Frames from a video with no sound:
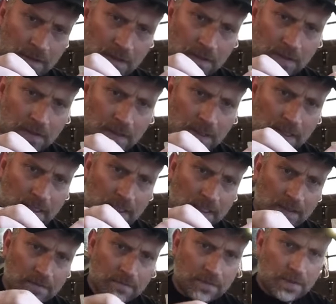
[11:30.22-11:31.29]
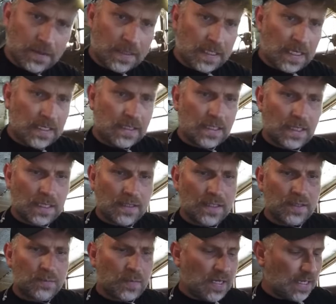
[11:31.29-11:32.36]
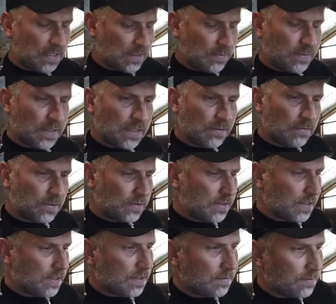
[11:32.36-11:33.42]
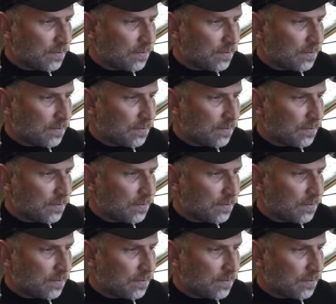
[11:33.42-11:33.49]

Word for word: Okay, so again, cut this back to where you want it to